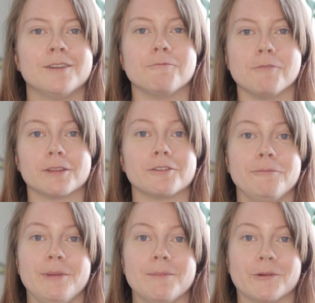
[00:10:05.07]
What
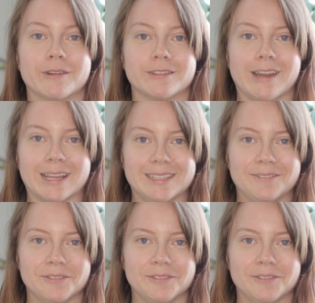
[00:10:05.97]
could be more attractive?